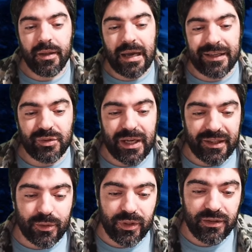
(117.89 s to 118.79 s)
I
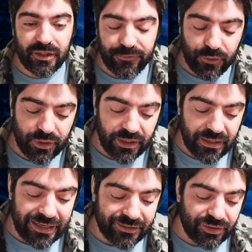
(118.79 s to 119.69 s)
tried with Nick Fury,
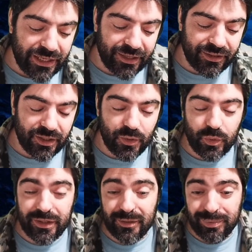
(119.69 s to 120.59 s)
I tried
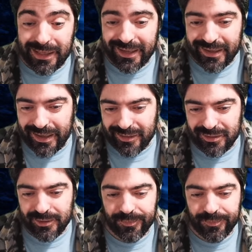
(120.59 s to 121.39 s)
with the Black Cat,